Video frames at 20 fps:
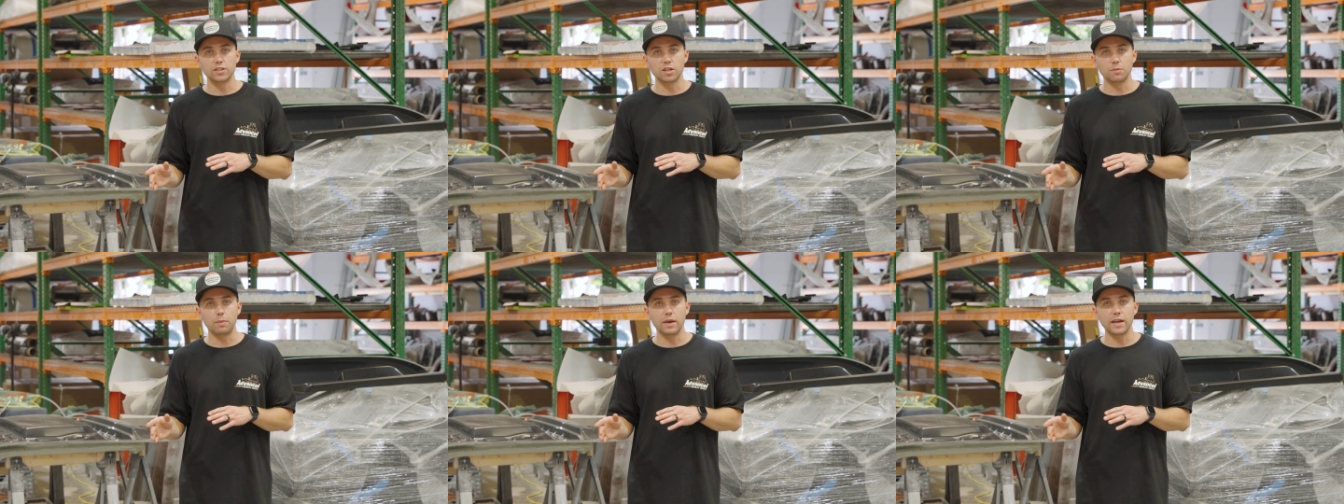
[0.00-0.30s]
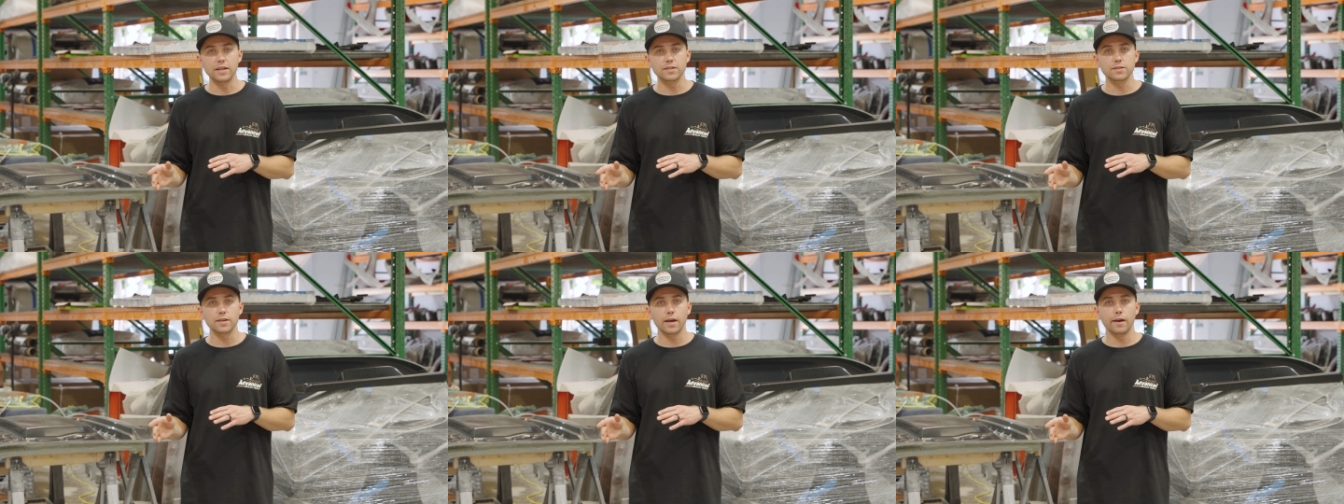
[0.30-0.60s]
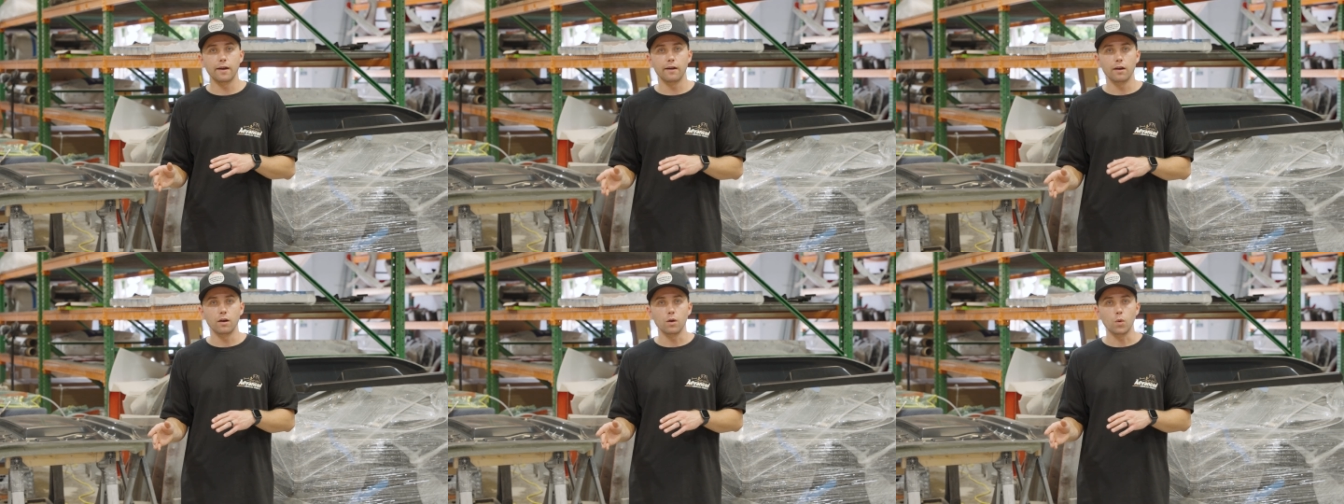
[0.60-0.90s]
as a base
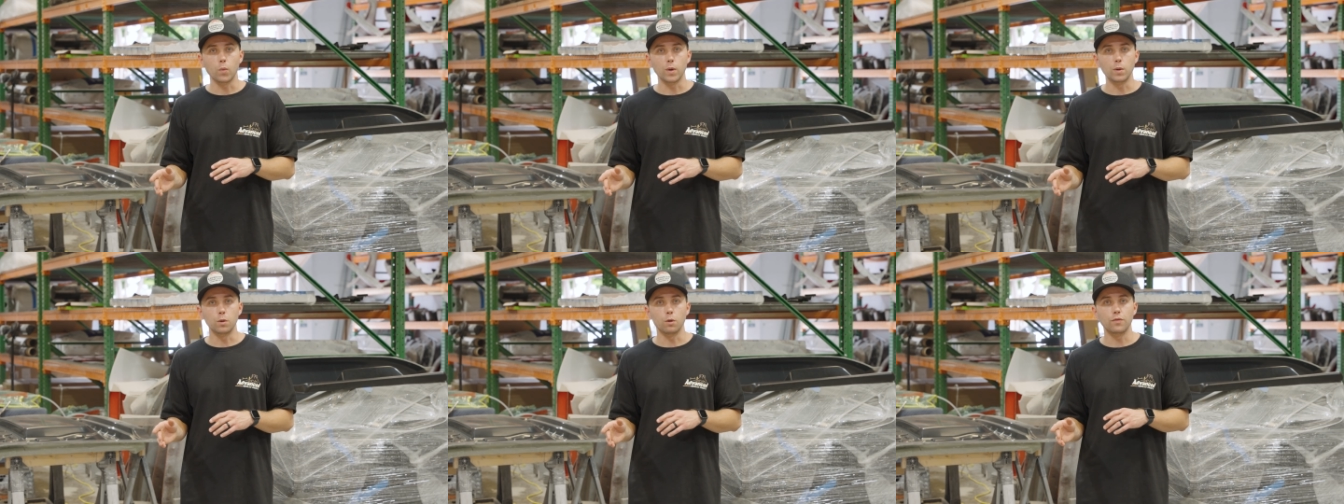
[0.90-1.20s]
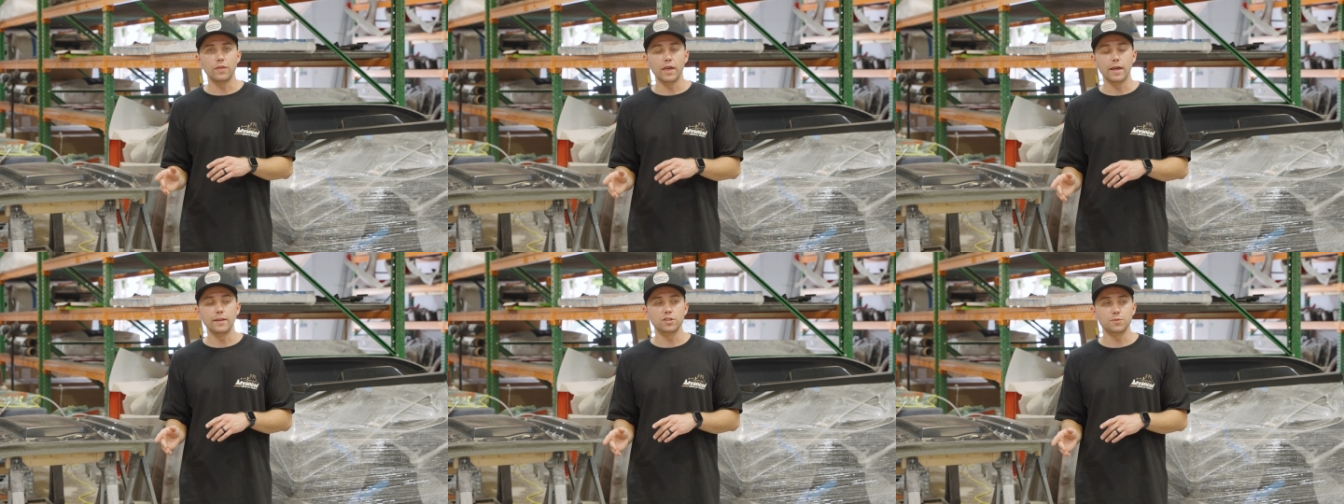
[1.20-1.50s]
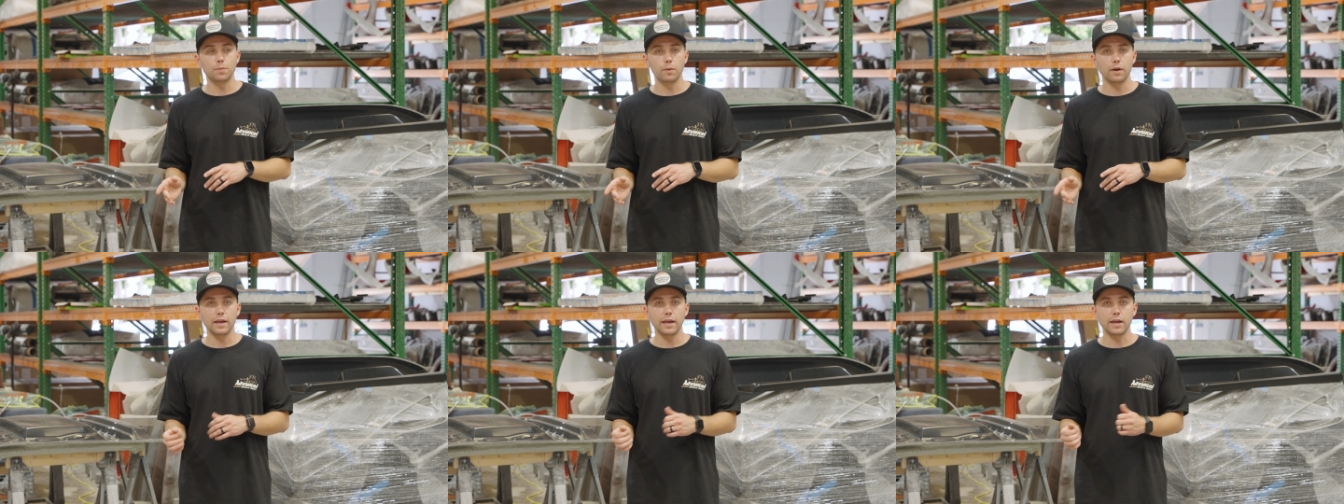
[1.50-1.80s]
layer, we will then
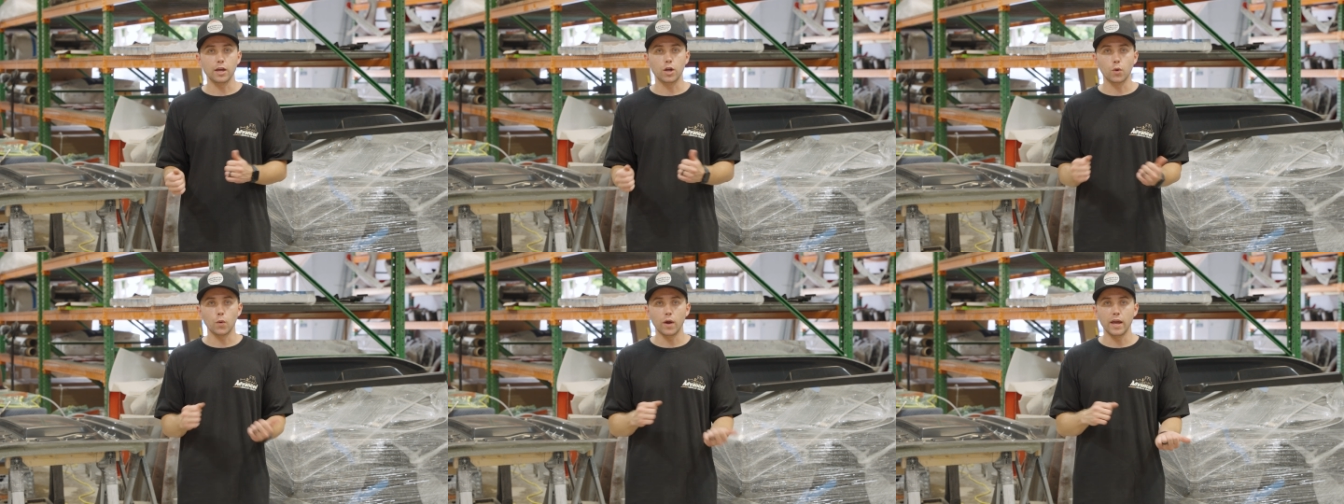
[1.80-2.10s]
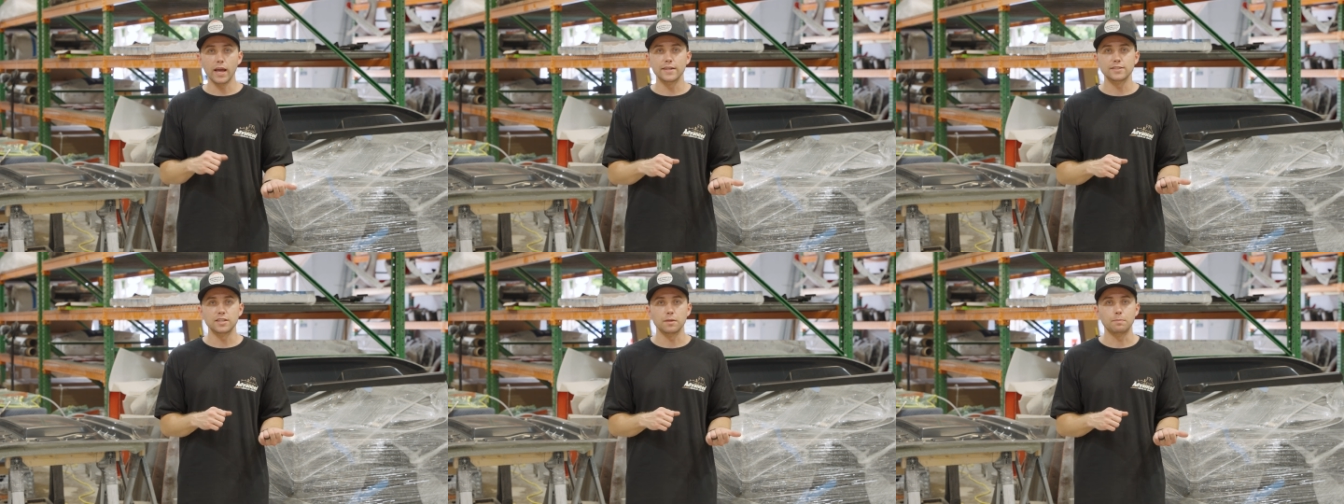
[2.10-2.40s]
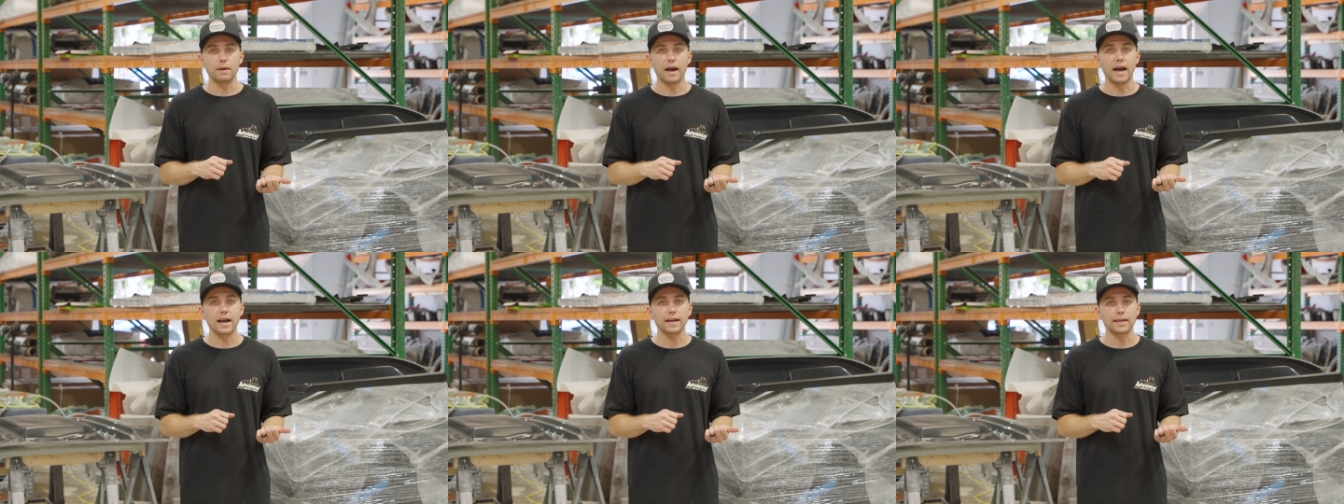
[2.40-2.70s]
spray a gray as a
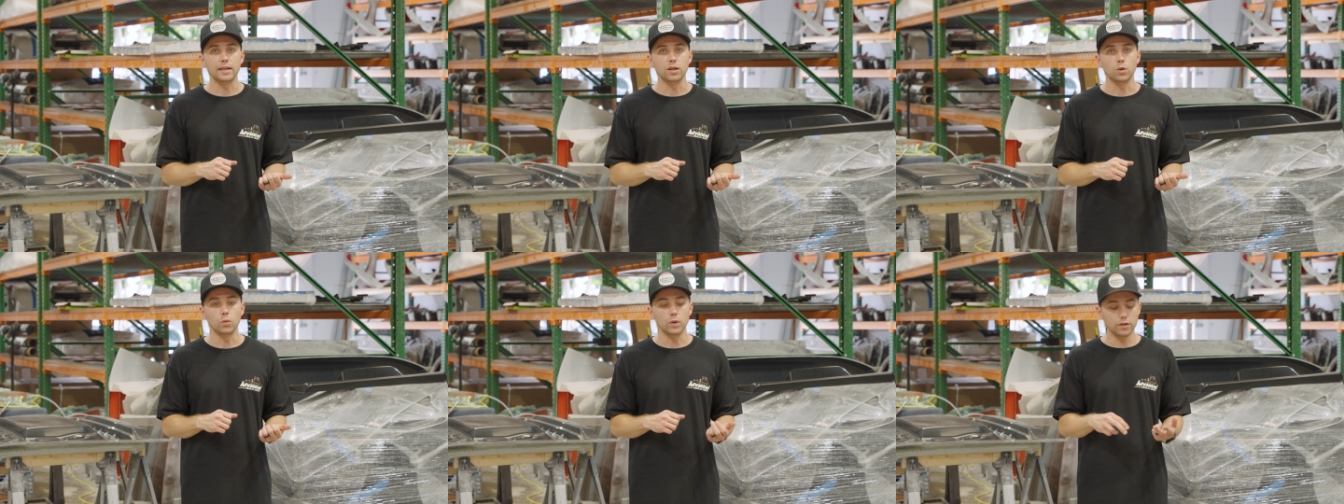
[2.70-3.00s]
backing.